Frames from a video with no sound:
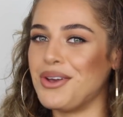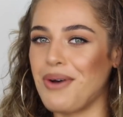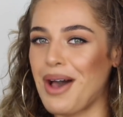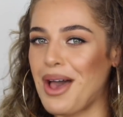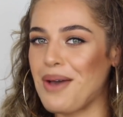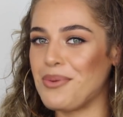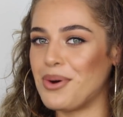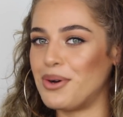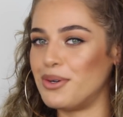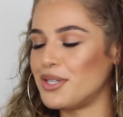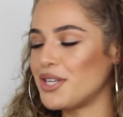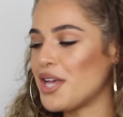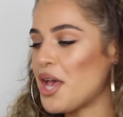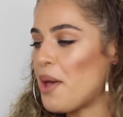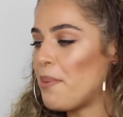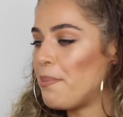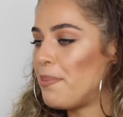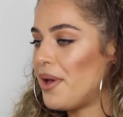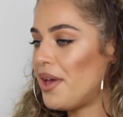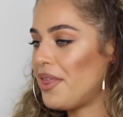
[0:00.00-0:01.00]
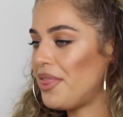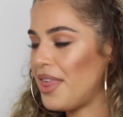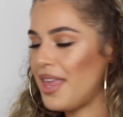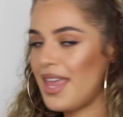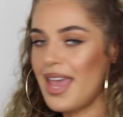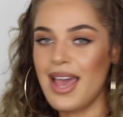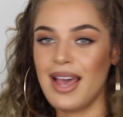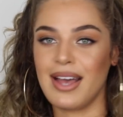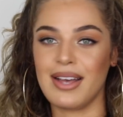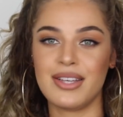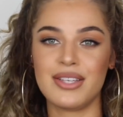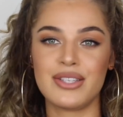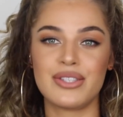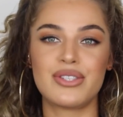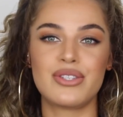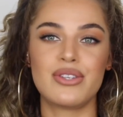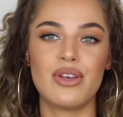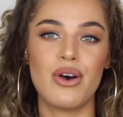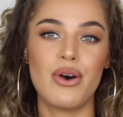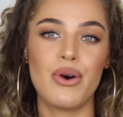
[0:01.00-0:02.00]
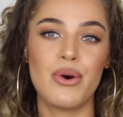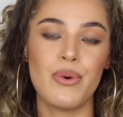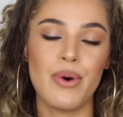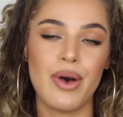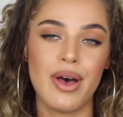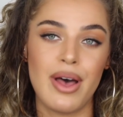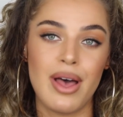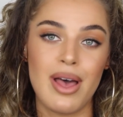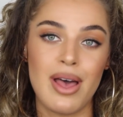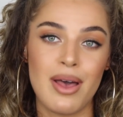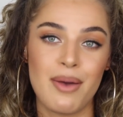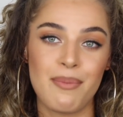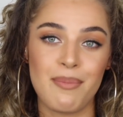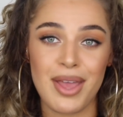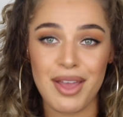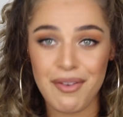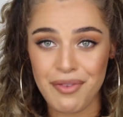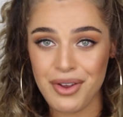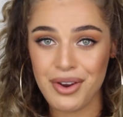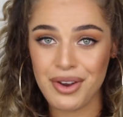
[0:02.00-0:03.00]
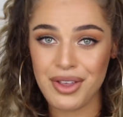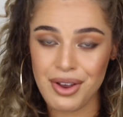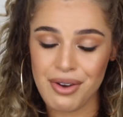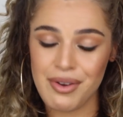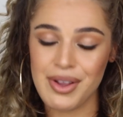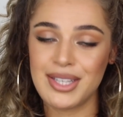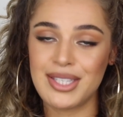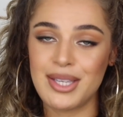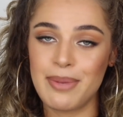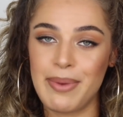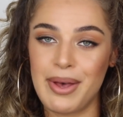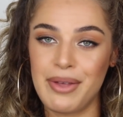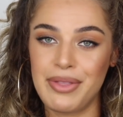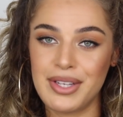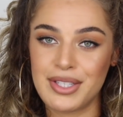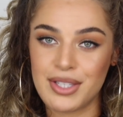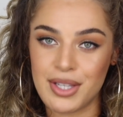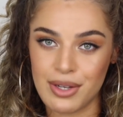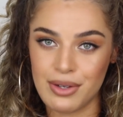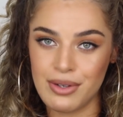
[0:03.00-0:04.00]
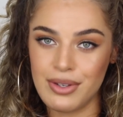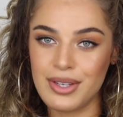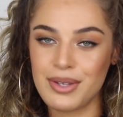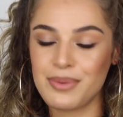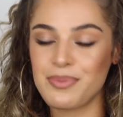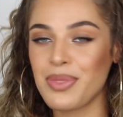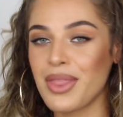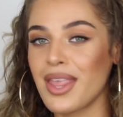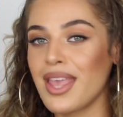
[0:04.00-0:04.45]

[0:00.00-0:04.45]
no I won't but yeah so um, if you're curious about this look